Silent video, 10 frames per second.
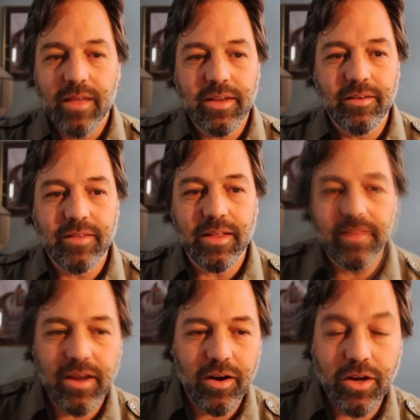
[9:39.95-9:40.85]
That is,
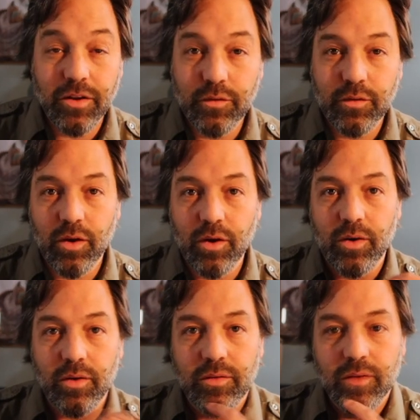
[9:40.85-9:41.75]
that their
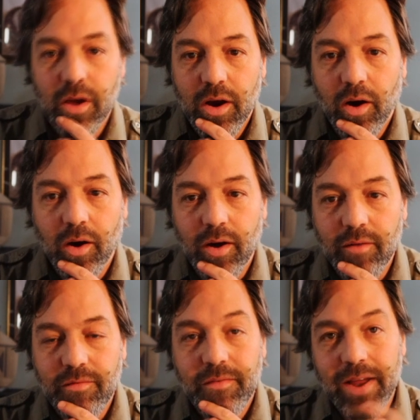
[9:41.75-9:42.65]
concerns are
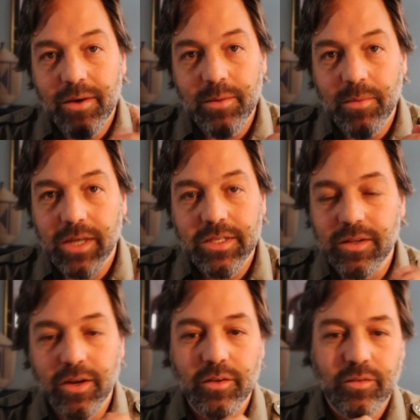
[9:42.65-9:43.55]
very much
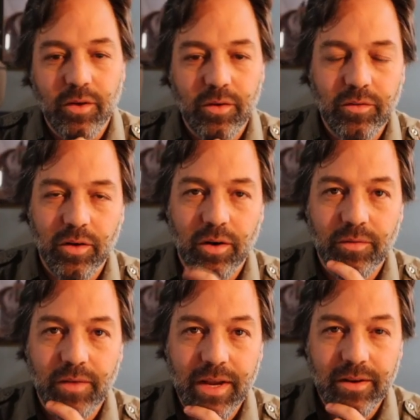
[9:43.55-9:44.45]
the concerns
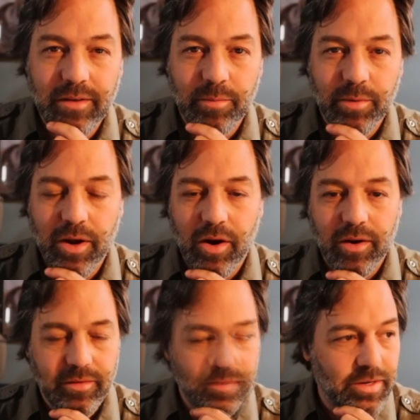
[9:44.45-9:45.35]
of a contemporary
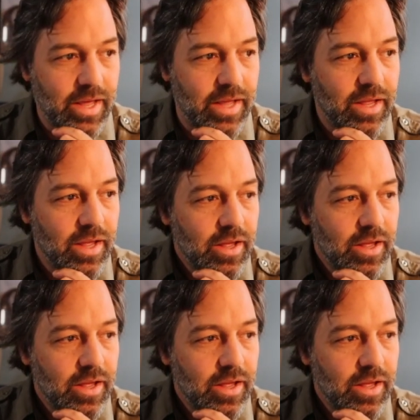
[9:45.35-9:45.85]
artist today.